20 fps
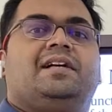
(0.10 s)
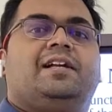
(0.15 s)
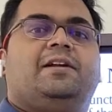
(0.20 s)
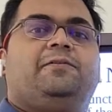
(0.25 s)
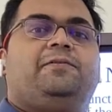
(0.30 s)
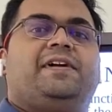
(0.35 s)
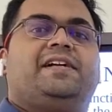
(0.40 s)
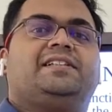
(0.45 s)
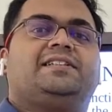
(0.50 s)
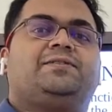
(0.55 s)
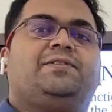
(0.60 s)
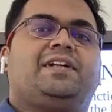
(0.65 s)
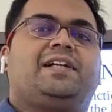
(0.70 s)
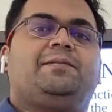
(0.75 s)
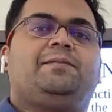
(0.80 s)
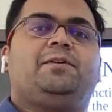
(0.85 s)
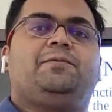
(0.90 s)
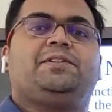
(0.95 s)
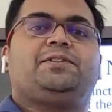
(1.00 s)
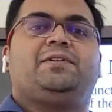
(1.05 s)
Hello friends,
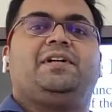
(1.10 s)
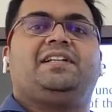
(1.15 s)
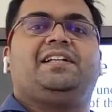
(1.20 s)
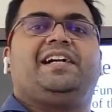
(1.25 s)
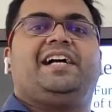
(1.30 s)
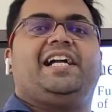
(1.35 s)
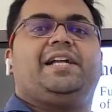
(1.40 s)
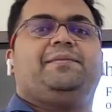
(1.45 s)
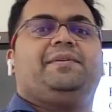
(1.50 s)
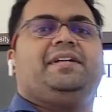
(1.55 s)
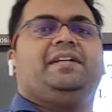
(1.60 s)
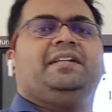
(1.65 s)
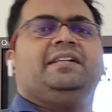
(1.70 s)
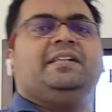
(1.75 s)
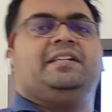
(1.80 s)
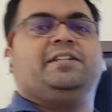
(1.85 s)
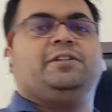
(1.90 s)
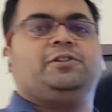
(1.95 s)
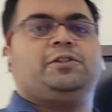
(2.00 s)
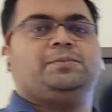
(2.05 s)
welcome to Vishwanath Academy
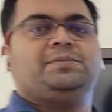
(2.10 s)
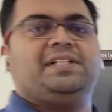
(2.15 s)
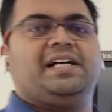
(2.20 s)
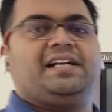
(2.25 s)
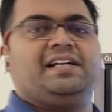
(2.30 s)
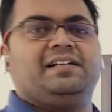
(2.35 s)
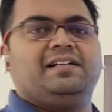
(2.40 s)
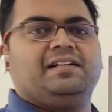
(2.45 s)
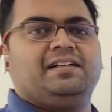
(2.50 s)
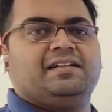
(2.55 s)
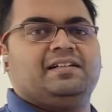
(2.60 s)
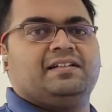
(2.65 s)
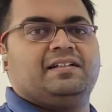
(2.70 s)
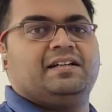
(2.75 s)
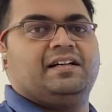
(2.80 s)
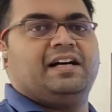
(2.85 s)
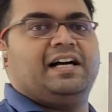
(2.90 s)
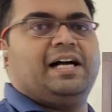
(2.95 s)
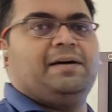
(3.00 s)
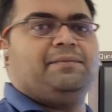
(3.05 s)
YouTube channel.
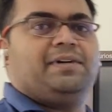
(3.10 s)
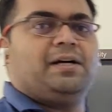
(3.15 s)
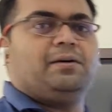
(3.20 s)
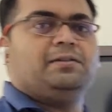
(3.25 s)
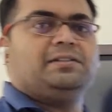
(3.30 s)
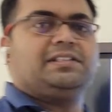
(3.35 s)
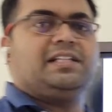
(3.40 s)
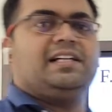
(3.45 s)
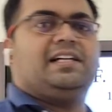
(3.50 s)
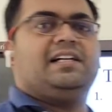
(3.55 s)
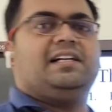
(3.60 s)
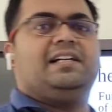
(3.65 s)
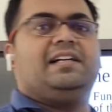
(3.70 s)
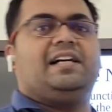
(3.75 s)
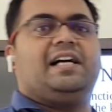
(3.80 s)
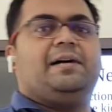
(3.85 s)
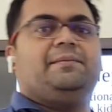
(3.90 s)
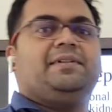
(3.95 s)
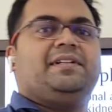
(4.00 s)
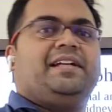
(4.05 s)
I am Rahul Saha,
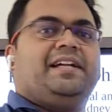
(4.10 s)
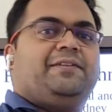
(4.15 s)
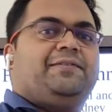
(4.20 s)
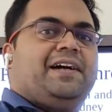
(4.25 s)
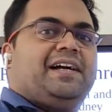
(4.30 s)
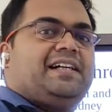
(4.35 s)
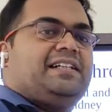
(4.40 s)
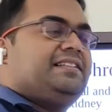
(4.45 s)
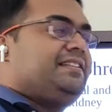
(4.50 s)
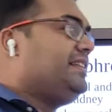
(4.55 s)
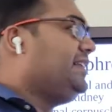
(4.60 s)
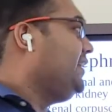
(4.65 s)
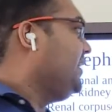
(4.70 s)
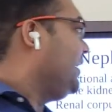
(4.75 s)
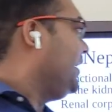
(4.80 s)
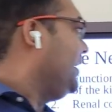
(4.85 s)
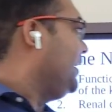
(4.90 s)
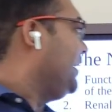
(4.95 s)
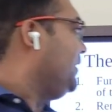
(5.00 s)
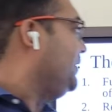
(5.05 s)
I am the NEET faculty
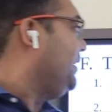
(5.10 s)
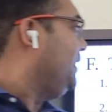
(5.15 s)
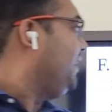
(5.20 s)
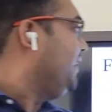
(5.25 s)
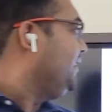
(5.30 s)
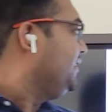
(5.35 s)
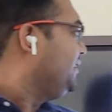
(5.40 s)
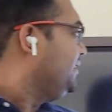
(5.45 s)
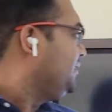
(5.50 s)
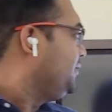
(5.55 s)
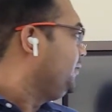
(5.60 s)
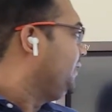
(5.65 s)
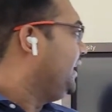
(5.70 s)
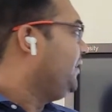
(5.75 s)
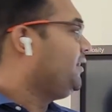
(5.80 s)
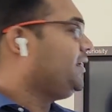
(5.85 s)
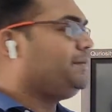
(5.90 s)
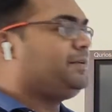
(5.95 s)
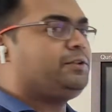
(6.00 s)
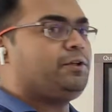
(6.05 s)
and
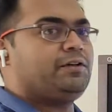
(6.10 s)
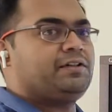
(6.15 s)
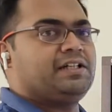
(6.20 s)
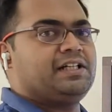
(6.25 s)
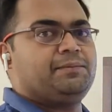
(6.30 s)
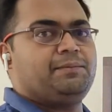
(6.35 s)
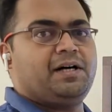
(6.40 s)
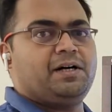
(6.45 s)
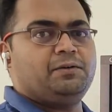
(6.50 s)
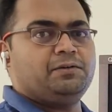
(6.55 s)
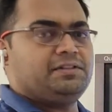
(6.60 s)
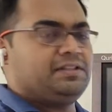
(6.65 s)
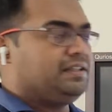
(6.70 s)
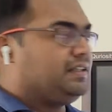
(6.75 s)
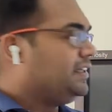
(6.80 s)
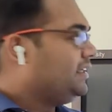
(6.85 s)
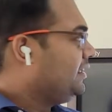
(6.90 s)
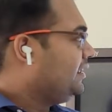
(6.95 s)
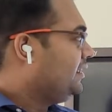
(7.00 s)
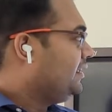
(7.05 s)
today we'll be talking about
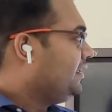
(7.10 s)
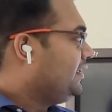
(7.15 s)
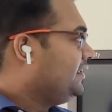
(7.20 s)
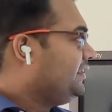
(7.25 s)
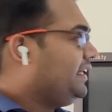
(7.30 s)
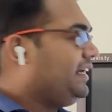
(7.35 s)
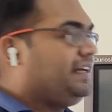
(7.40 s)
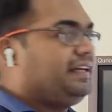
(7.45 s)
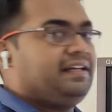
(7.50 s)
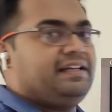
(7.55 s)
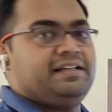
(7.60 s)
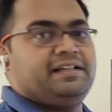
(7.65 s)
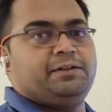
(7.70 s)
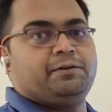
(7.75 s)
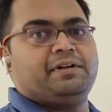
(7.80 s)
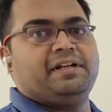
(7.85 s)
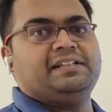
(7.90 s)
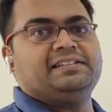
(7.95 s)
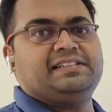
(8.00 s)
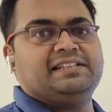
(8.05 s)
the
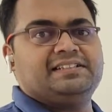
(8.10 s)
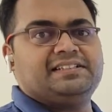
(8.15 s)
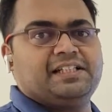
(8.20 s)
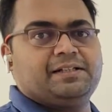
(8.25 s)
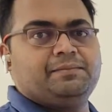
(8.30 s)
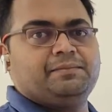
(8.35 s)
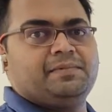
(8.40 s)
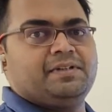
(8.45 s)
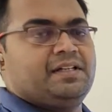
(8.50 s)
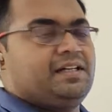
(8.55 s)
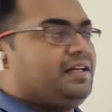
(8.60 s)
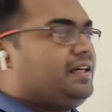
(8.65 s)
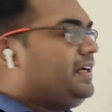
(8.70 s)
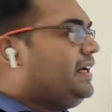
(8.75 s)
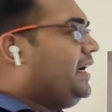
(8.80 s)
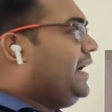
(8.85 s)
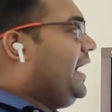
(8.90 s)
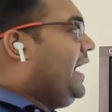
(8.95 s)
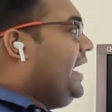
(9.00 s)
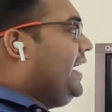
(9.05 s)
urinary system
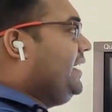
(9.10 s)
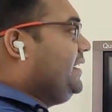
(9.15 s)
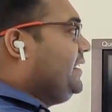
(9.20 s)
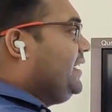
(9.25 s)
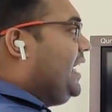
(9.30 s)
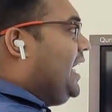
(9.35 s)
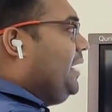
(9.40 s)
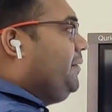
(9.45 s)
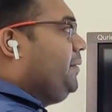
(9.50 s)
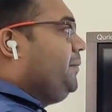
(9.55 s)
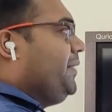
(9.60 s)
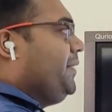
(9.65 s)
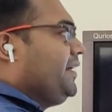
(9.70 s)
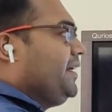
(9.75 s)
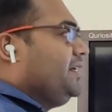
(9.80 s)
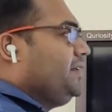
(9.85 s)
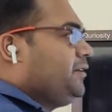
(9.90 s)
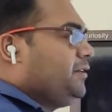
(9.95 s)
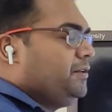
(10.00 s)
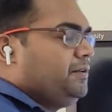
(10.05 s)
and I'll be
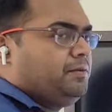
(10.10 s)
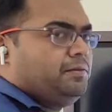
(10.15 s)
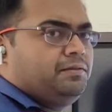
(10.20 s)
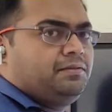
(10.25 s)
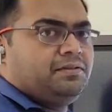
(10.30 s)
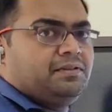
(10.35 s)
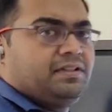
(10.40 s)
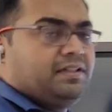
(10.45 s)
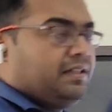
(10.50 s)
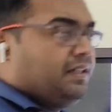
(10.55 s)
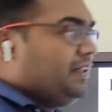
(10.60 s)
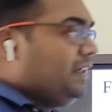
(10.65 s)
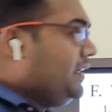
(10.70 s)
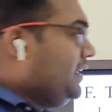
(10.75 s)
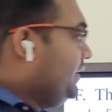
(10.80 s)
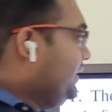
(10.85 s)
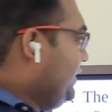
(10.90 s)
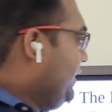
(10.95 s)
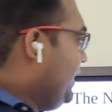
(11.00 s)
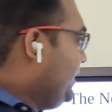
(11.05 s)
bringing to you
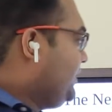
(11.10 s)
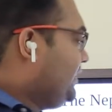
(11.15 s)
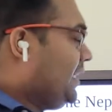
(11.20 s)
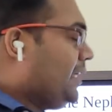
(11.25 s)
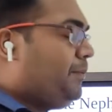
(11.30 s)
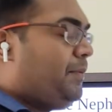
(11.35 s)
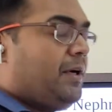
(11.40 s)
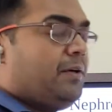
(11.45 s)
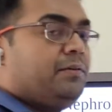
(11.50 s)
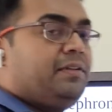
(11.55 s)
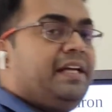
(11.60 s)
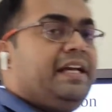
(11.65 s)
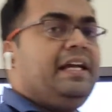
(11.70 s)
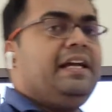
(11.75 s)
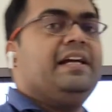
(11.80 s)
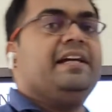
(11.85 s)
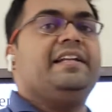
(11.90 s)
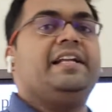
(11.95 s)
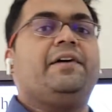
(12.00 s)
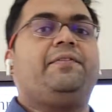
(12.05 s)
the lecture about
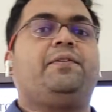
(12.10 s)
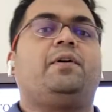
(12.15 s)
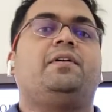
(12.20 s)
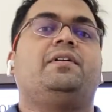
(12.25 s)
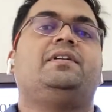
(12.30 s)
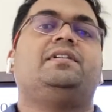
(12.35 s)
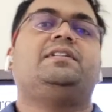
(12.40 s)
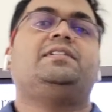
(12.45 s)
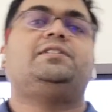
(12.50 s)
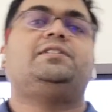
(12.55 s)
the nephron.